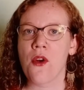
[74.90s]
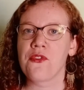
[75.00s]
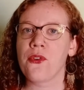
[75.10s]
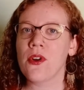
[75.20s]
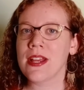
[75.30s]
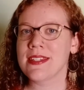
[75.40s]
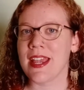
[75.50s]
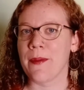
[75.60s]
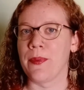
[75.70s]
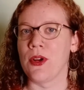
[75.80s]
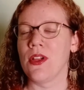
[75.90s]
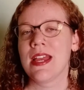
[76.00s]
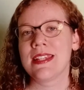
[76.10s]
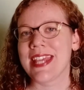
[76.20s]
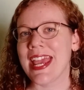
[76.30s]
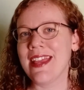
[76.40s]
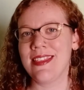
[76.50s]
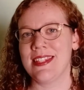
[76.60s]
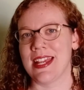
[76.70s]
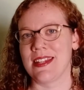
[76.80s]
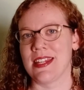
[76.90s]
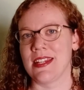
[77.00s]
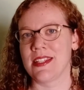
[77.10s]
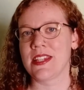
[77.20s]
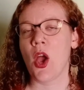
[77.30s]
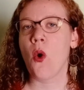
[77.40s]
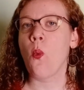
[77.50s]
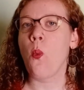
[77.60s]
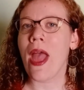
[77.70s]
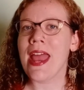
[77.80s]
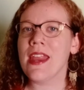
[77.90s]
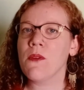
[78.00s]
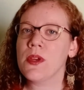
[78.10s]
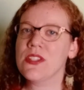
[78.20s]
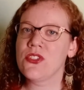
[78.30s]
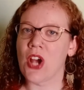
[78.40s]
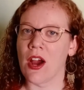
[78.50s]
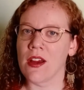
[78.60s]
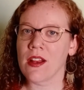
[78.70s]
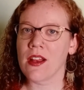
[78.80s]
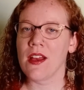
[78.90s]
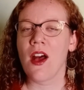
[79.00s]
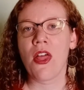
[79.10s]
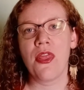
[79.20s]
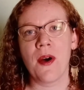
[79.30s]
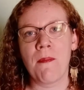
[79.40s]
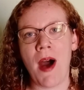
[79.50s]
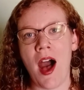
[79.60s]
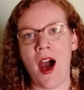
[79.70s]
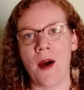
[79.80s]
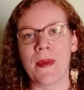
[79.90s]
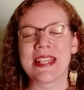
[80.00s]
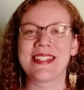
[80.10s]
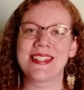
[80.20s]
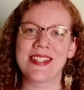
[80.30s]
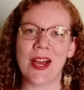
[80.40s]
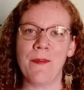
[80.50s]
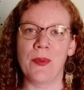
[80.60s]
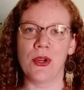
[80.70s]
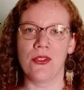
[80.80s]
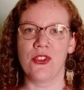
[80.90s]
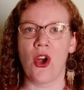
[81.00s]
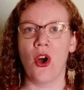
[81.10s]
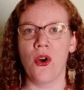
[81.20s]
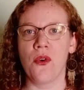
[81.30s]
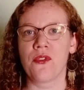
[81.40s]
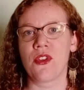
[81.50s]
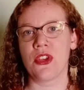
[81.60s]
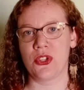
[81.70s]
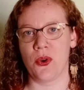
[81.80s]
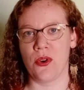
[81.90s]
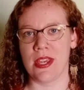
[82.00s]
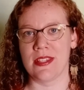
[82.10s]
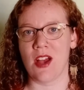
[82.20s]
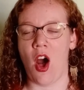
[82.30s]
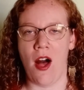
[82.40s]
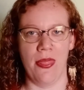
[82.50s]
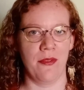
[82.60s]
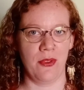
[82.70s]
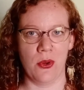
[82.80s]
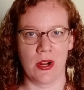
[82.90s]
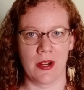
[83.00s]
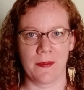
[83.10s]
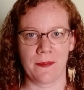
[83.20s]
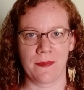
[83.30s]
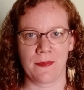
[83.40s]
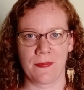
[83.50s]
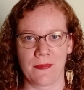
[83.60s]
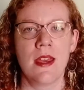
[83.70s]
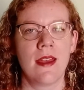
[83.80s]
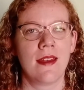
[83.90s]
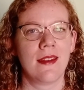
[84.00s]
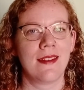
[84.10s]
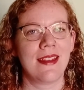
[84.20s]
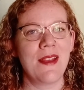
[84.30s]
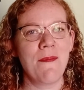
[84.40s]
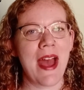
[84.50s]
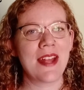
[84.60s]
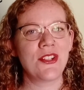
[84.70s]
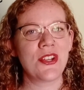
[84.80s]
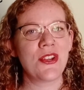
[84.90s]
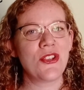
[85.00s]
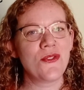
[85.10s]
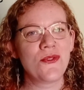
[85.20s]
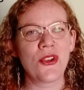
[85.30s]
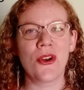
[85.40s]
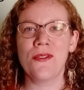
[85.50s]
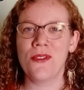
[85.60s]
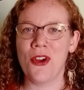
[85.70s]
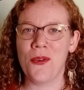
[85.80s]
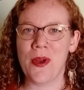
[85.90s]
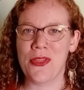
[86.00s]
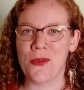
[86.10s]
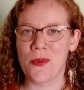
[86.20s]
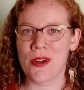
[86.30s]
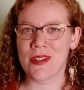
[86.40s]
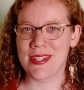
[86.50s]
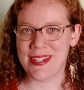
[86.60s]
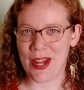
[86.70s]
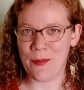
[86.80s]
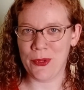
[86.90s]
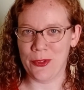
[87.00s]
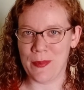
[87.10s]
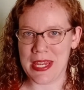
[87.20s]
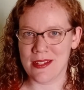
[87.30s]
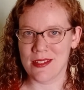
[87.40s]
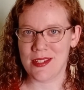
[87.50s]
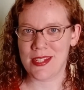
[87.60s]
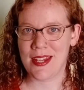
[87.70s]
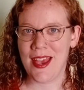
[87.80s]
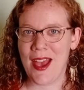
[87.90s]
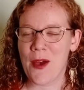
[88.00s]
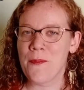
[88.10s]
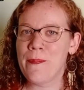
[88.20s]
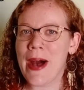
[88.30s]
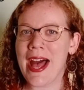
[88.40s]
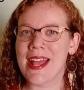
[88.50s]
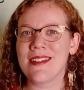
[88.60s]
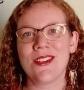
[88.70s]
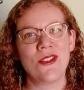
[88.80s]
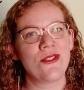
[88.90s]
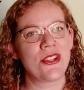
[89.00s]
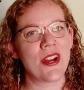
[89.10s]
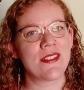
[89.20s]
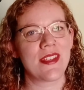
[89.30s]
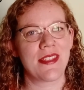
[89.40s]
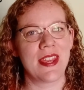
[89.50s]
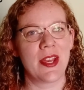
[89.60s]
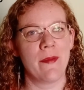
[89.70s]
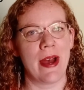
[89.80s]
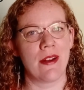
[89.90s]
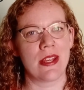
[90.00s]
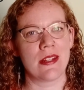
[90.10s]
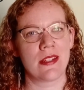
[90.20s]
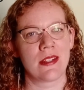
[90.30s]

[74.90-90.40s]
For example, take the sentence, when it was dark, the mom stumbled over the toys on the floor. Imagine you don't know what the word stumbled means, but you start to think about it.